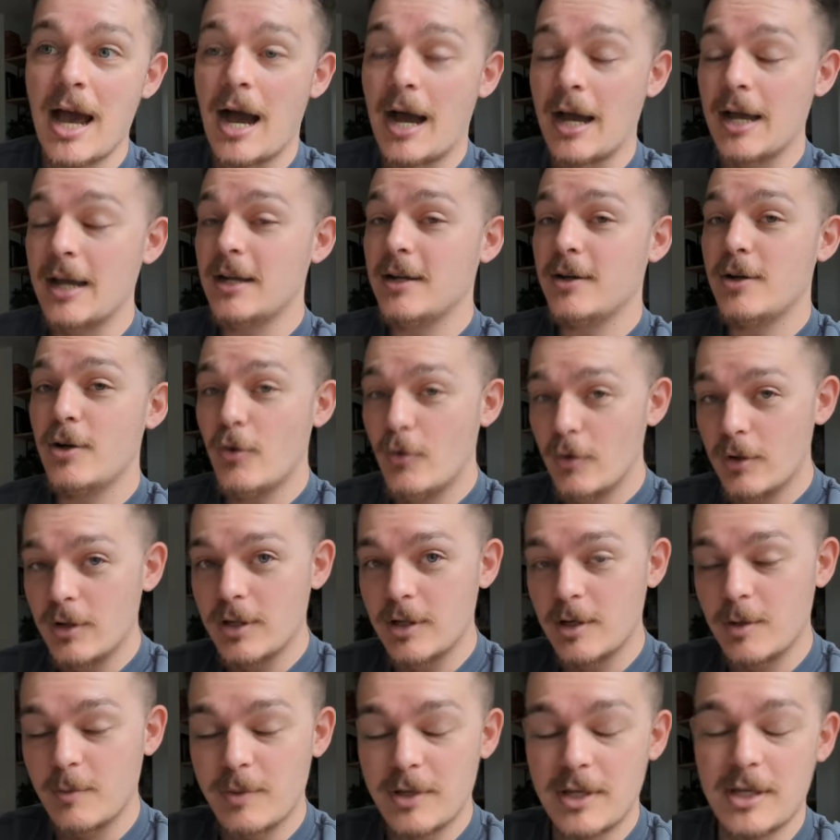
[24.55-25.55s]
I know a
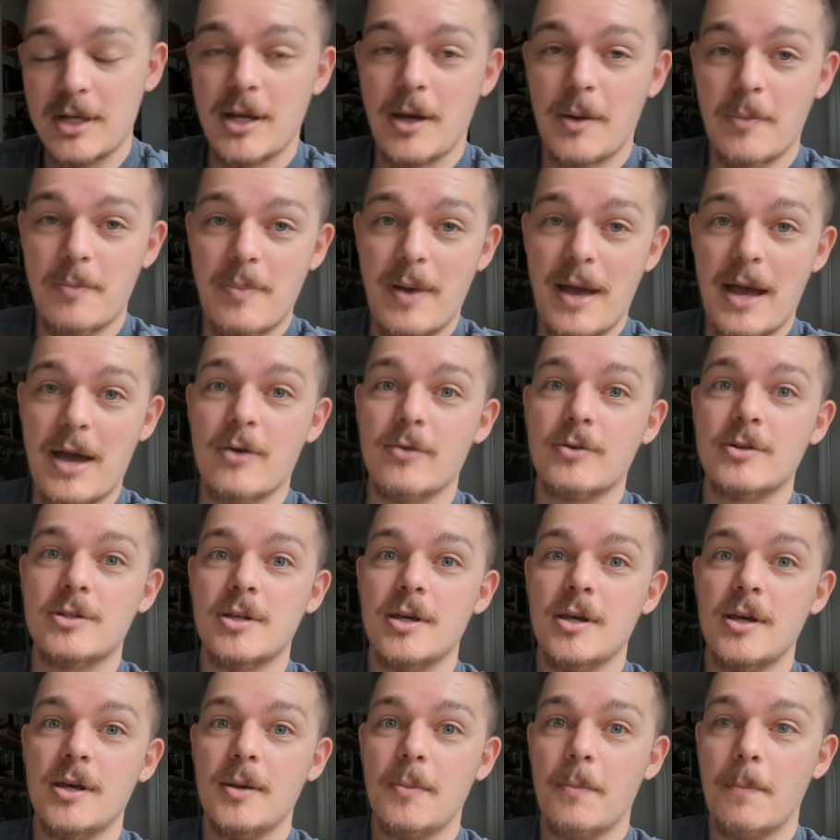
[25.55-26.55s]
little bit about
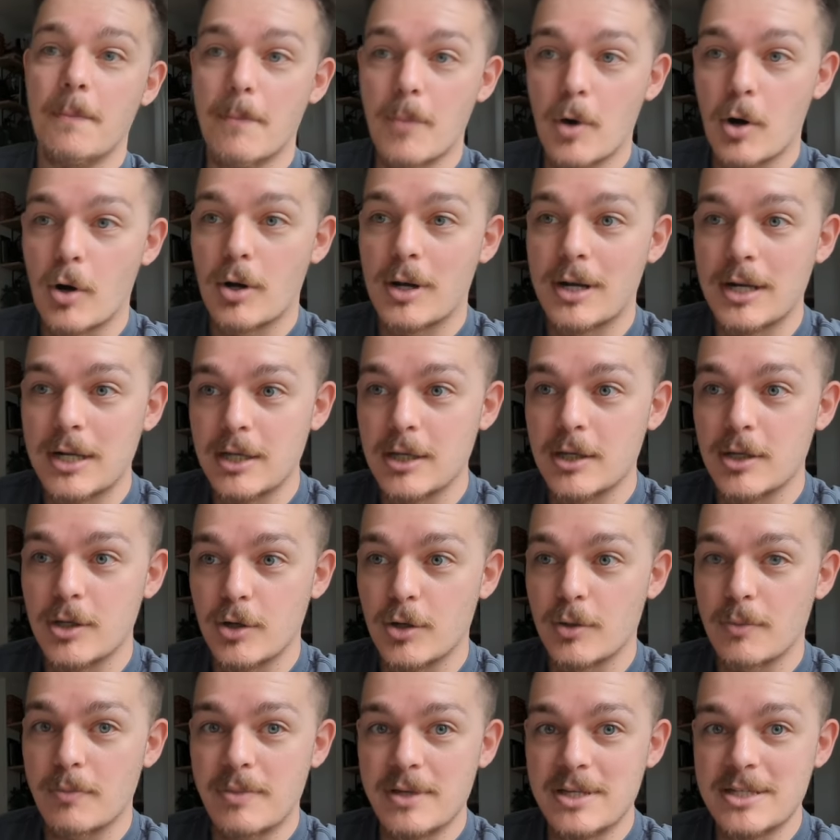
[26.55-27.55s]
marketing
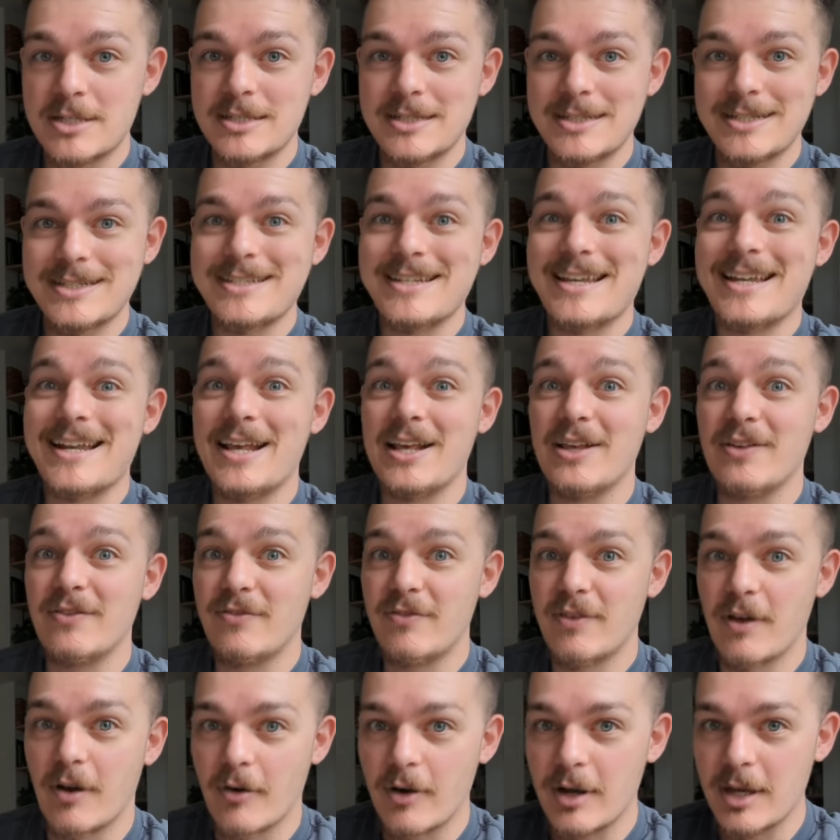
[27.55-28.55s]
your business in a
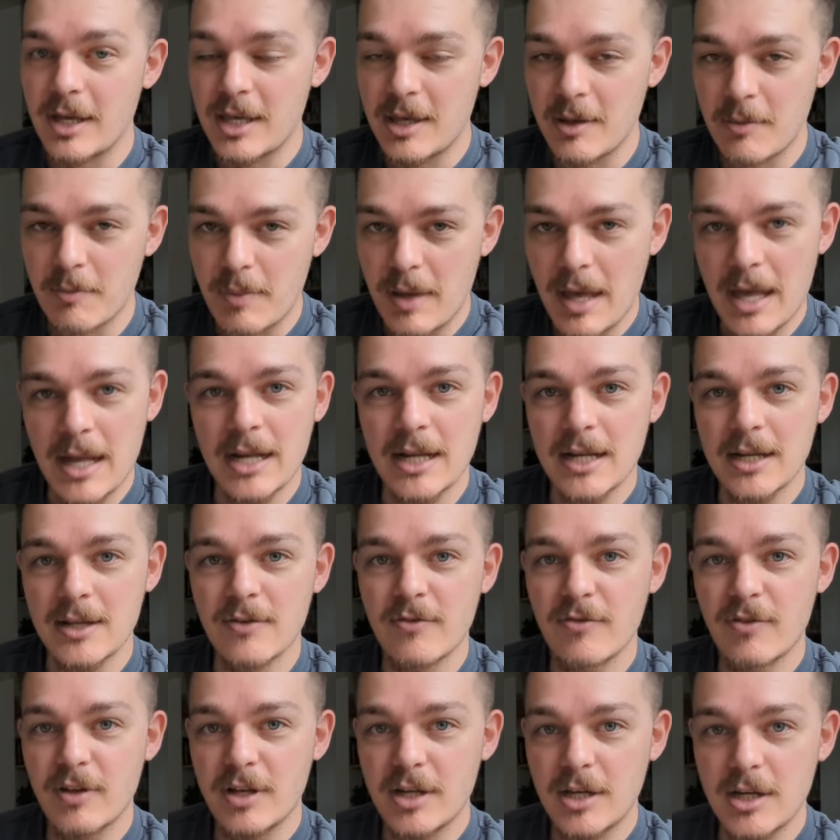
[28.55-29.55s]
very
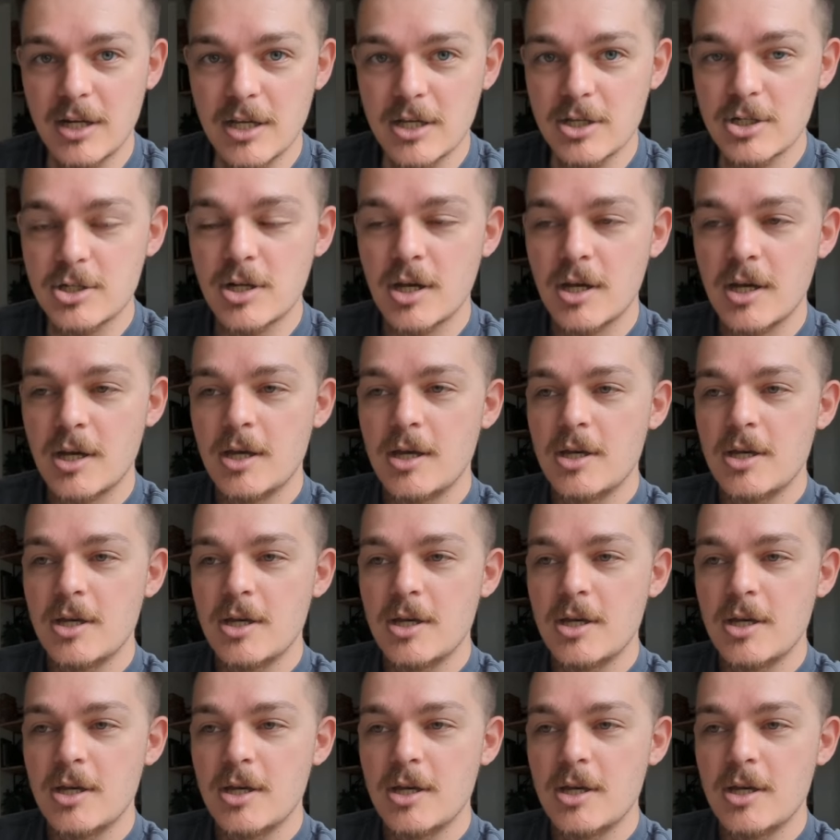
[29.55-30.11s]
competitive niche.